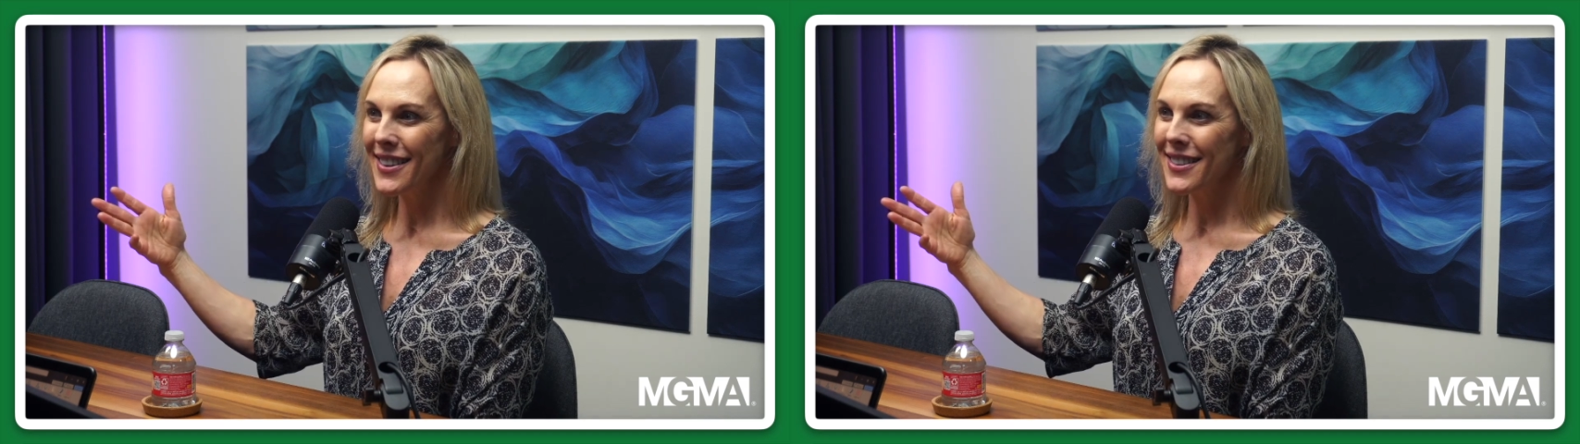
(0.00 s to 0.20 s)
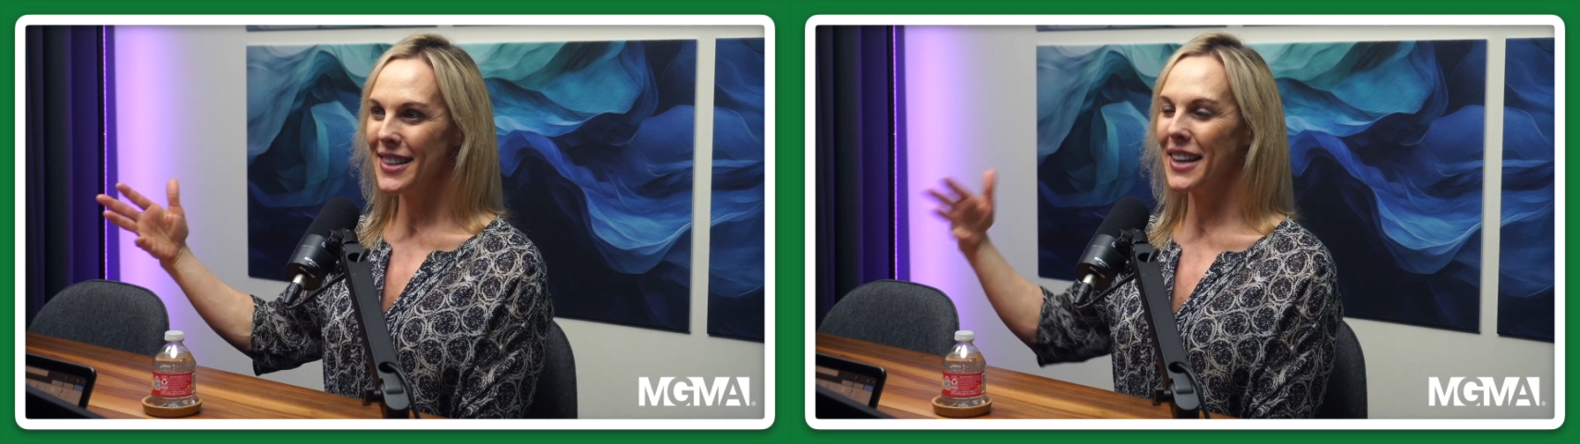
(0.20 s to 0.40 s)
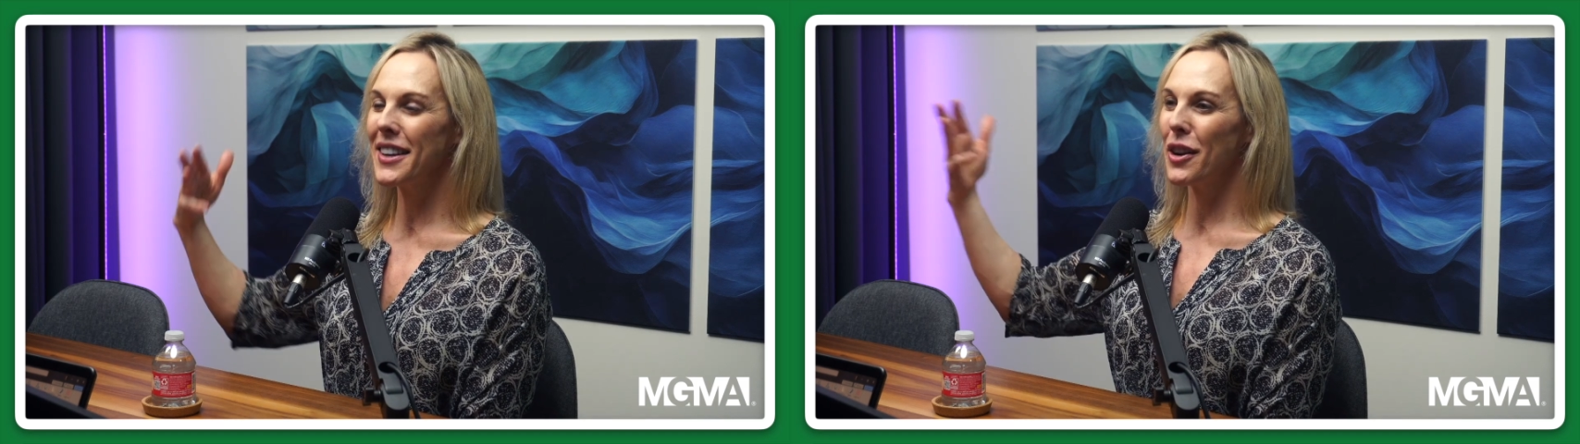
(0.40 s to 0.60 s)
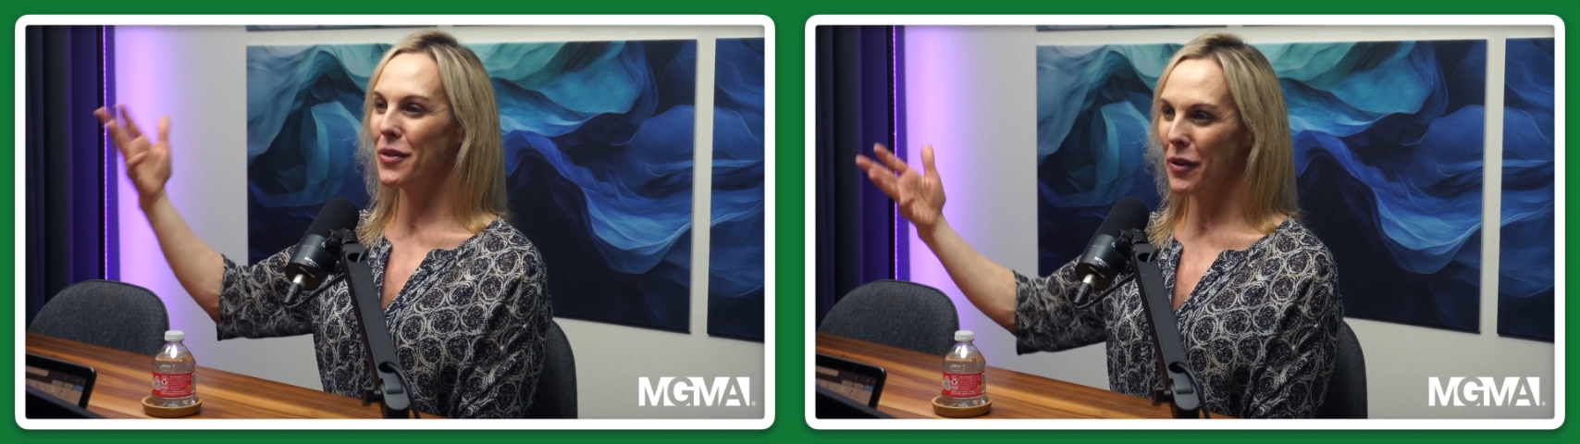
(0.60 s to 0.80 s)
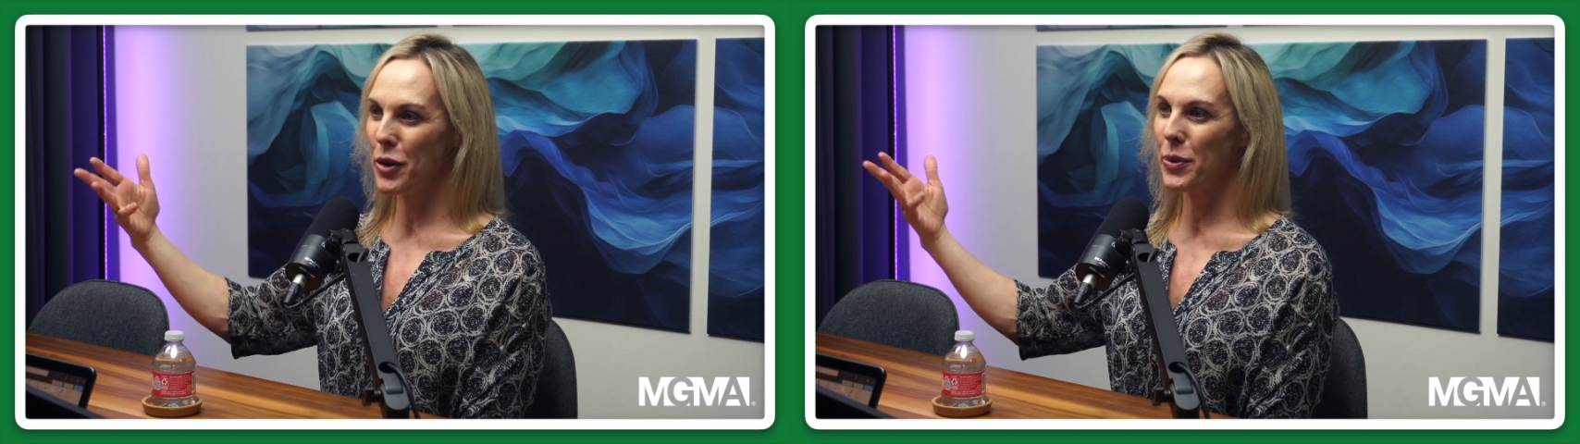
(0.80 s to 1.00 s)
taking care of
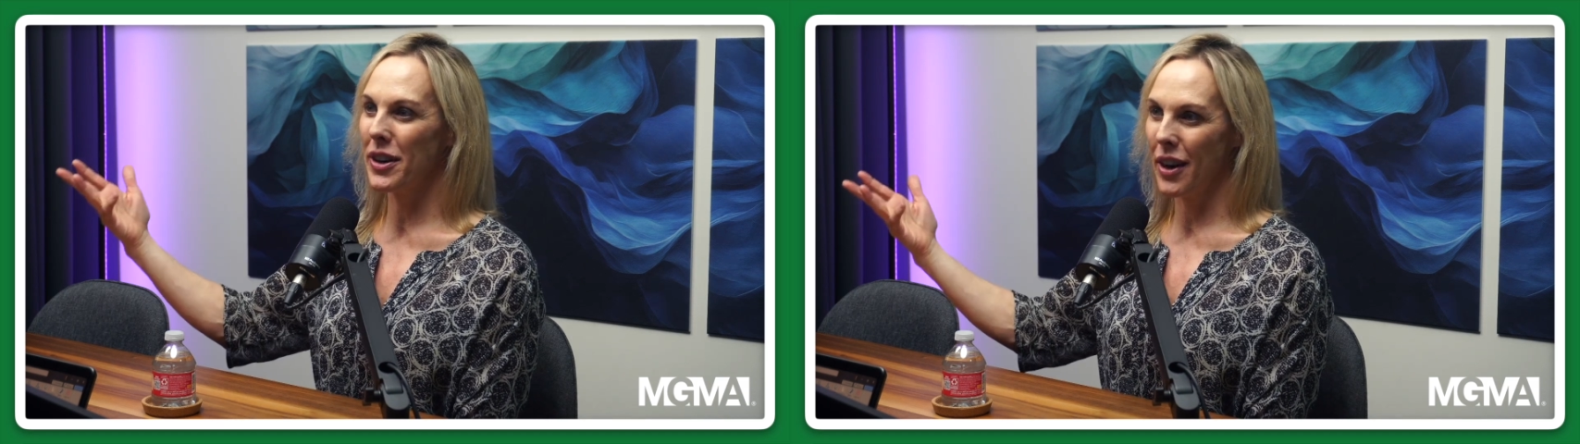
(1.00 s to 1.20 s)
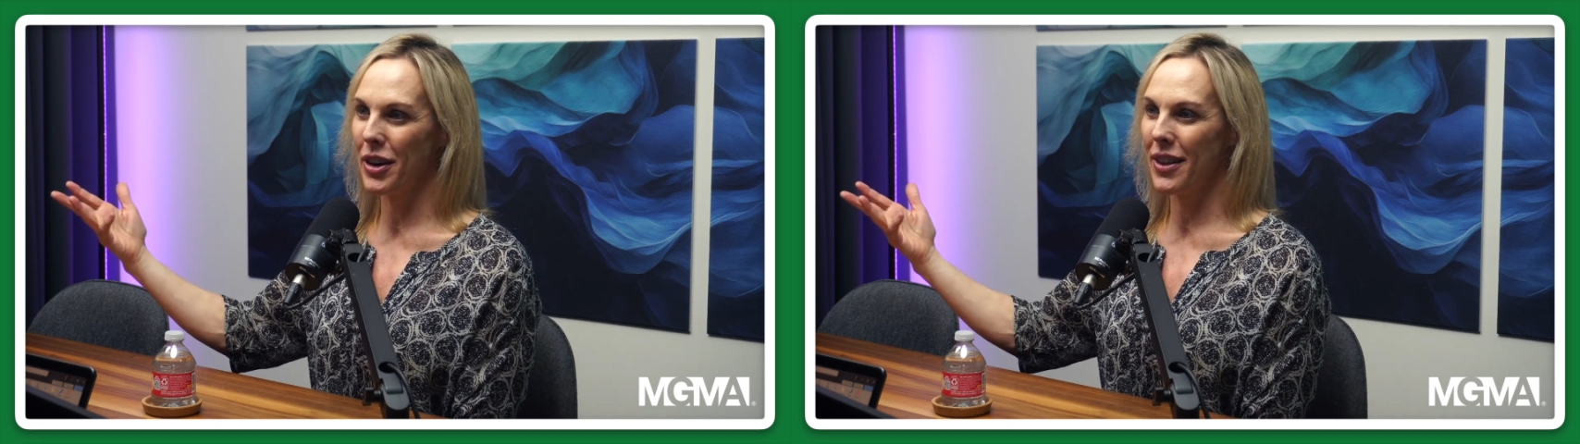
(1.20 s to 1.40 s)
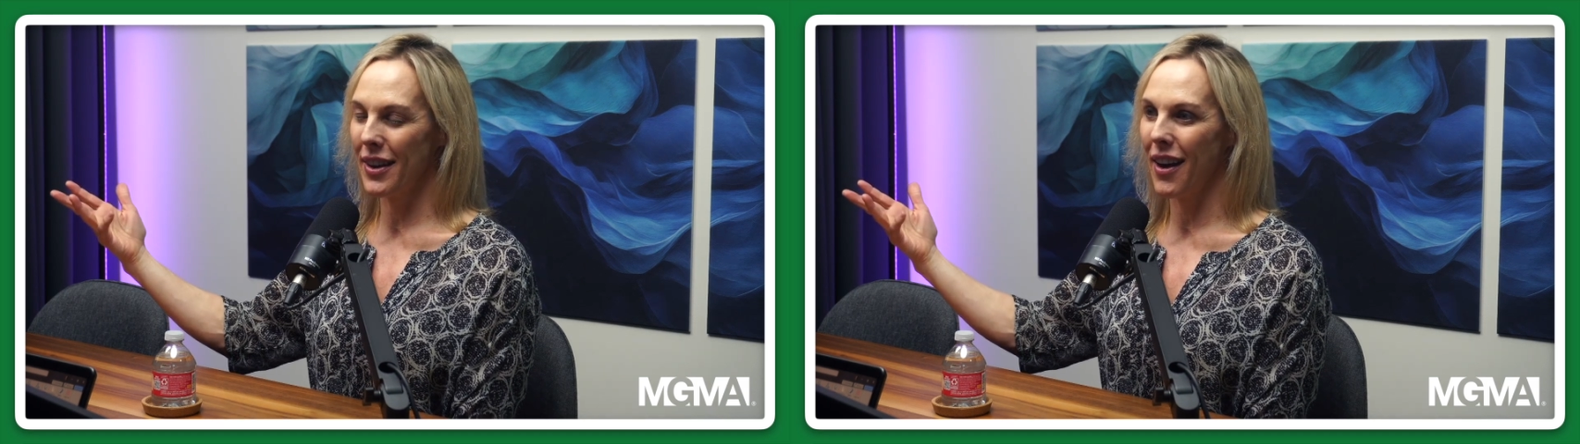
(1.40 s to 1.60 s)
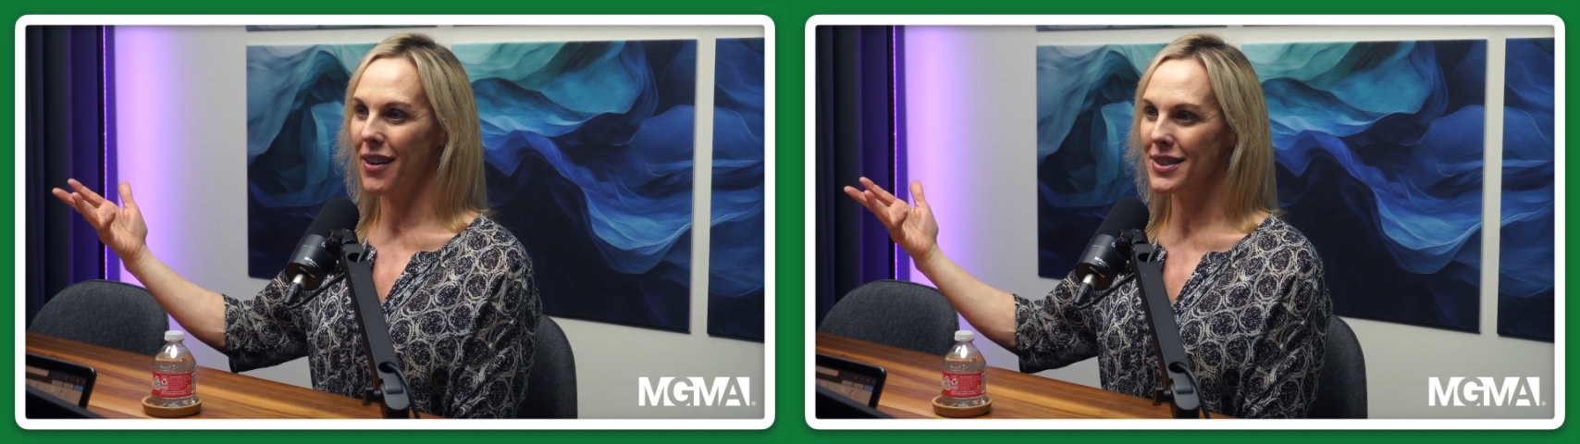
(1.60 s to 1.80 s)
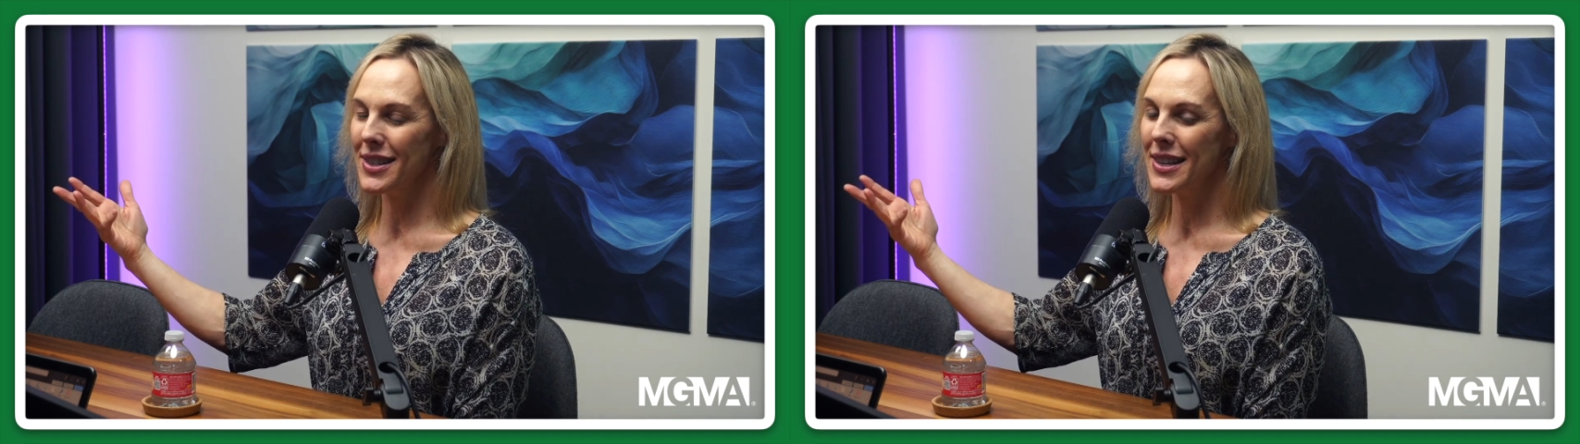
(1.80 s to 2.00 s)
everyone and everything
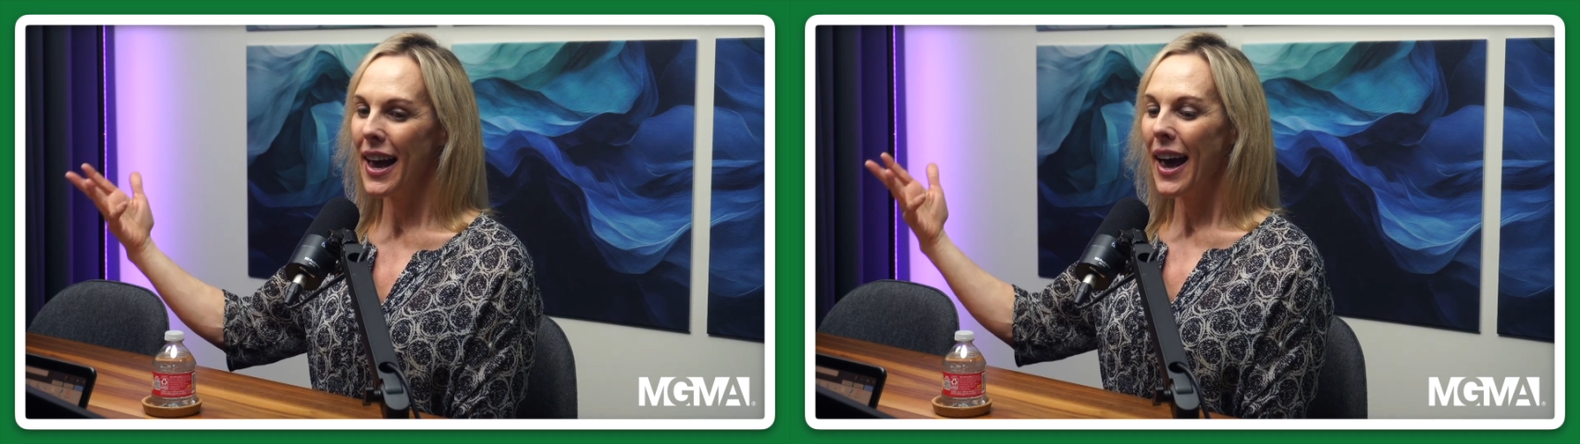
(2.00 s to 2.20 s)
else.